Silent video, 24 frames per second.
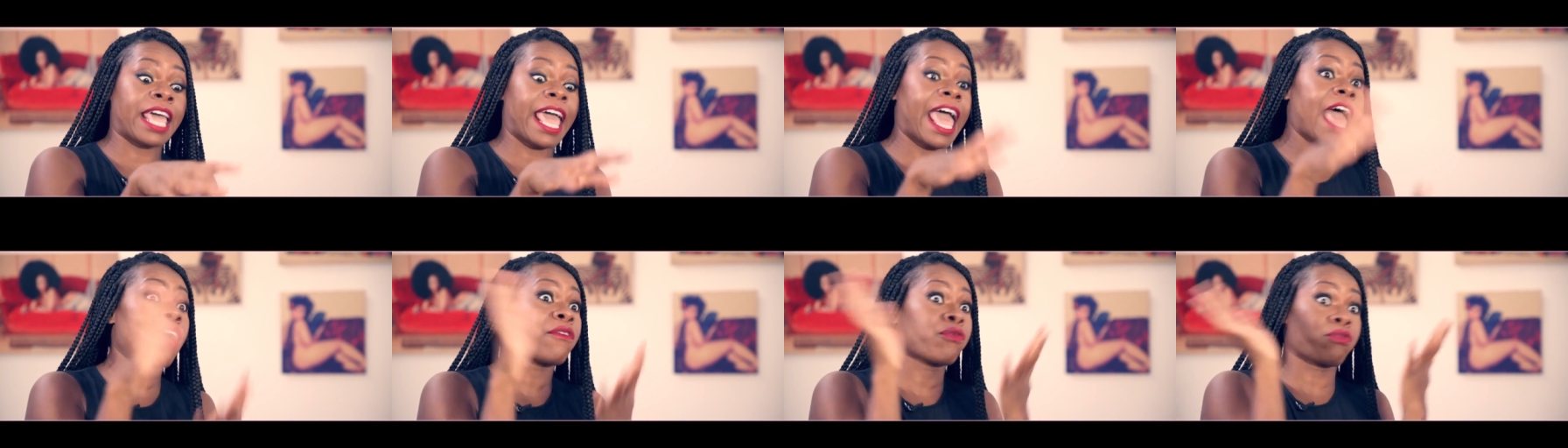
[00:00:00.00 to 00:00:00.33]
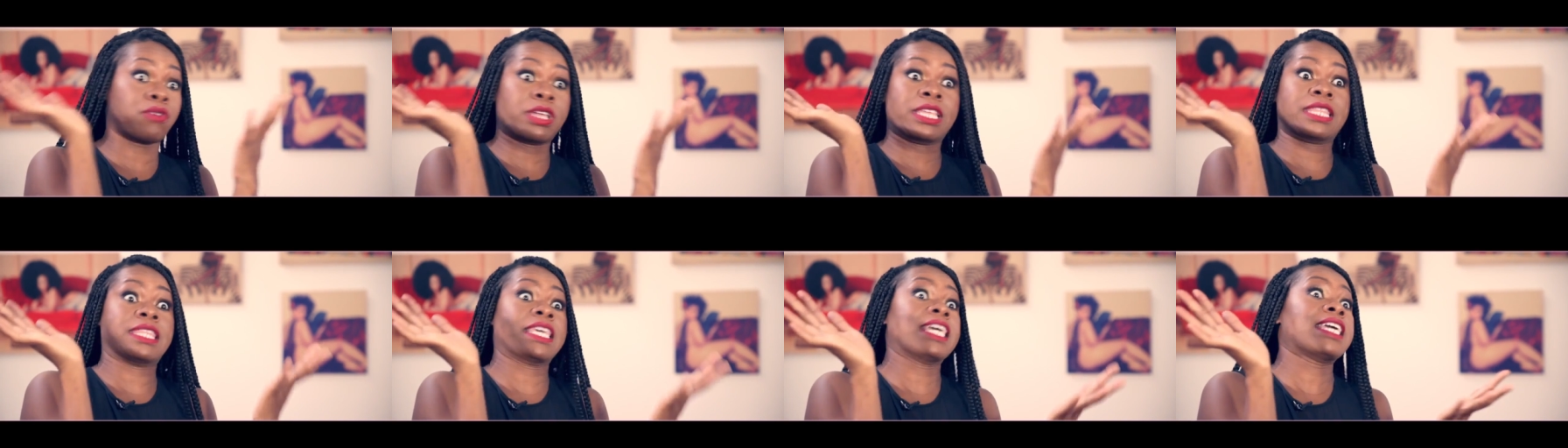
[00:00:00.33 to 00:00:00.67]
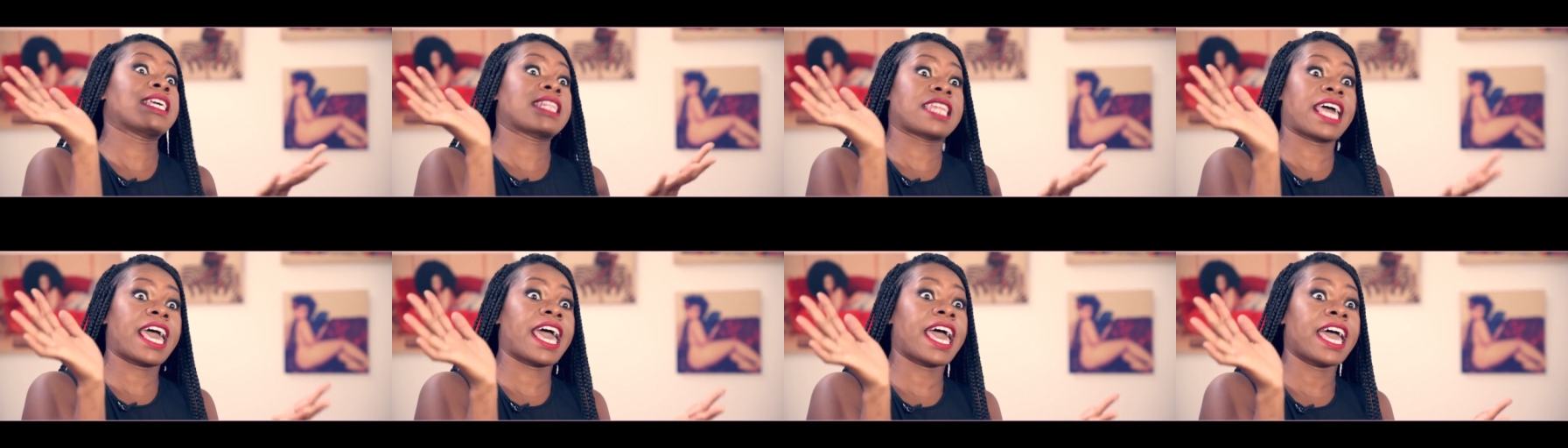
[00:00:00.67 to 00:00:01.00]

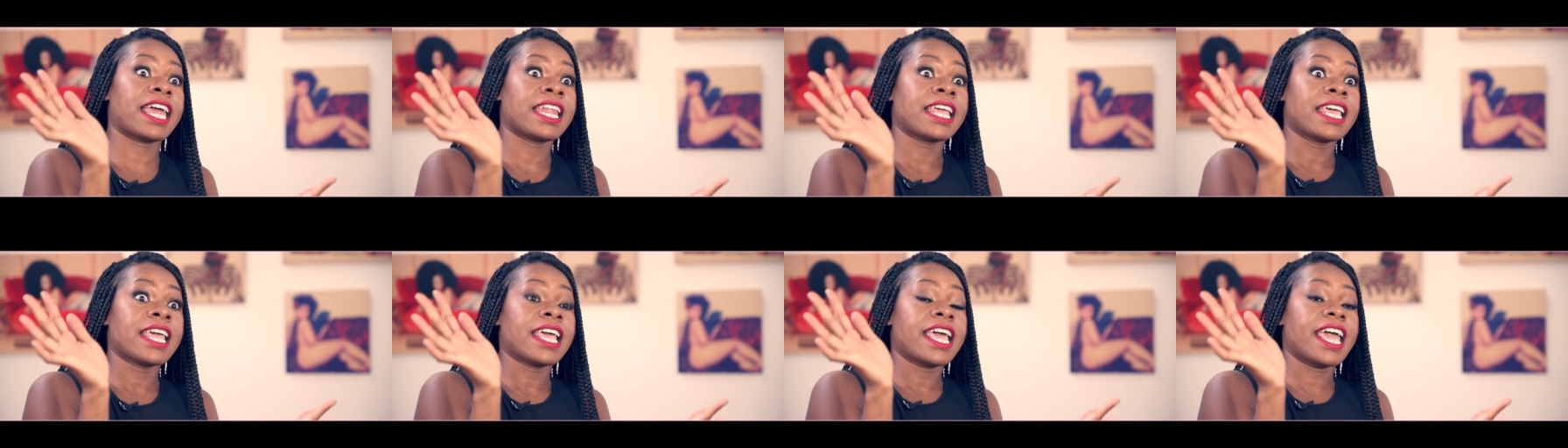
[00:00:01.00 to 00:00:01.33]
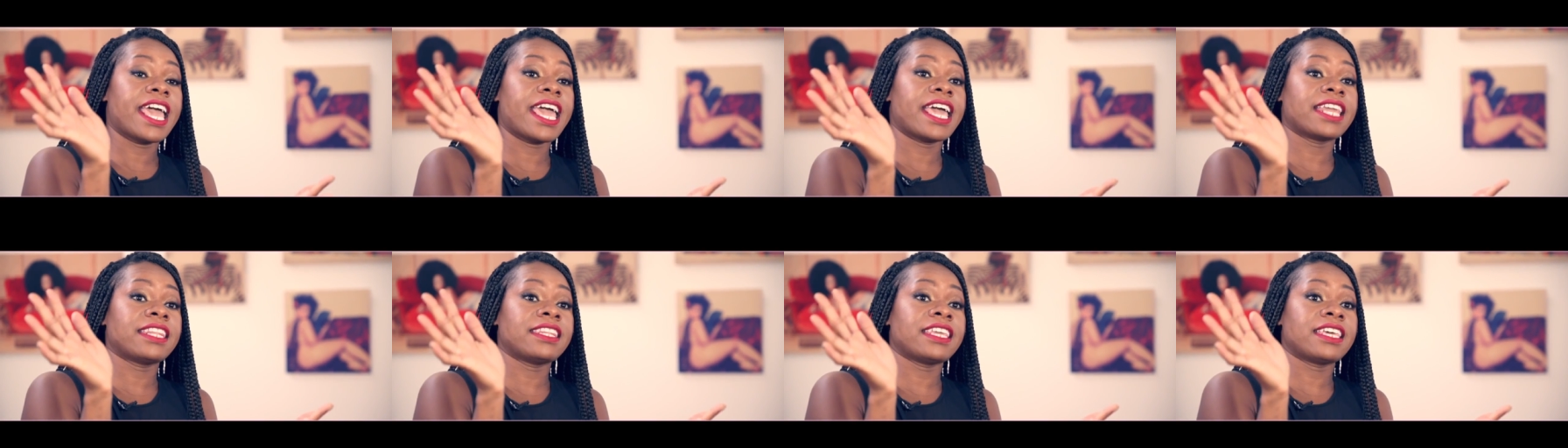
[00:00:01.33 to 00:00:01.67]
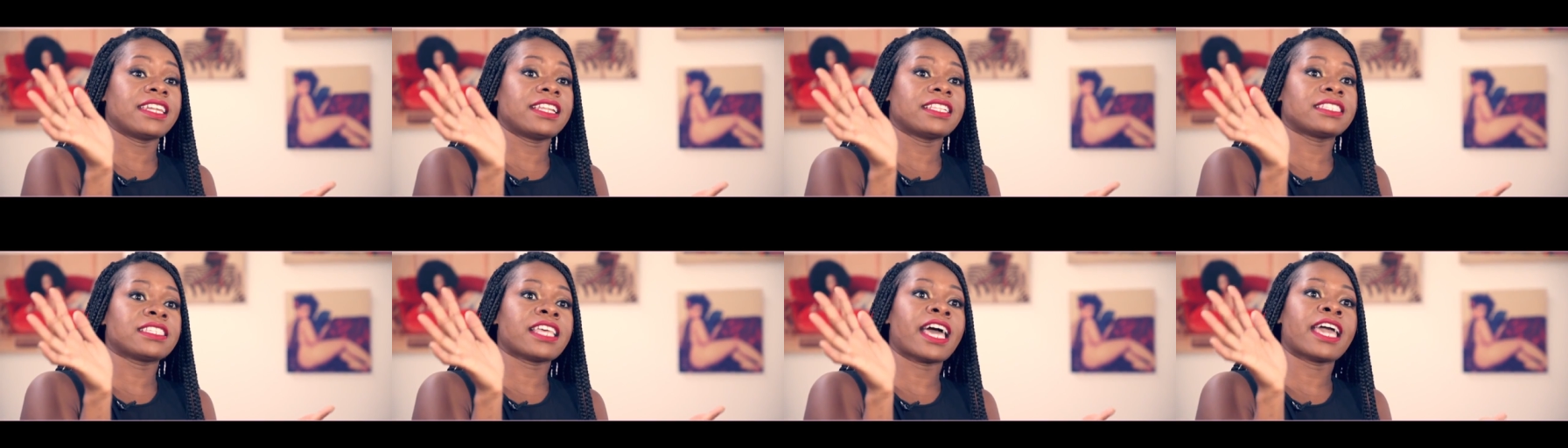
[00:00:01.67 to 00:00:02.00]
everything that, and
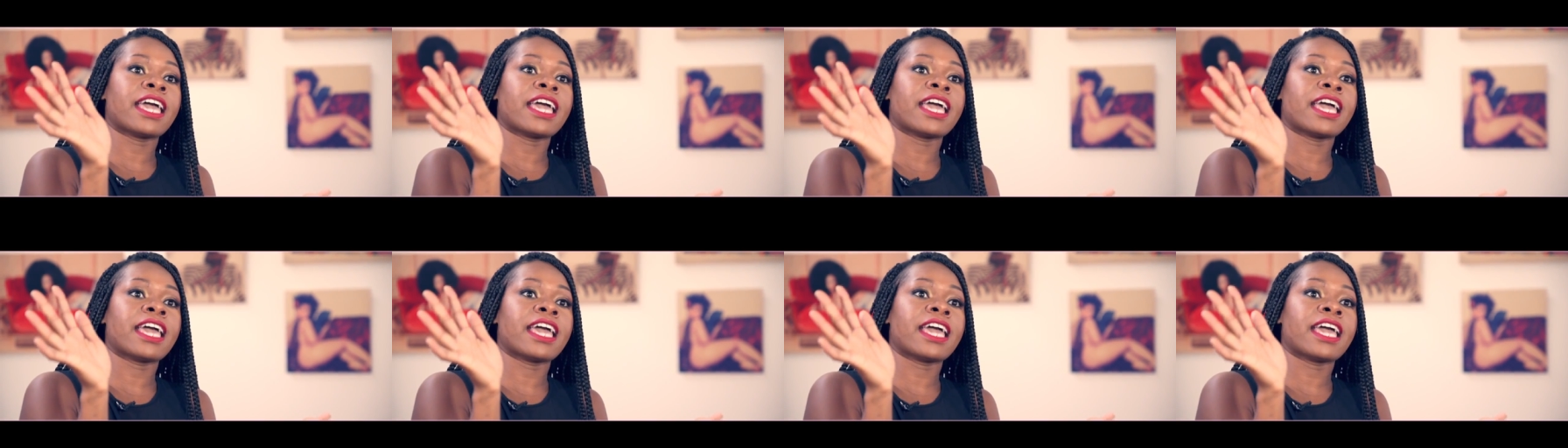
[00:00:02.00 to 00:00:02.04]
then it's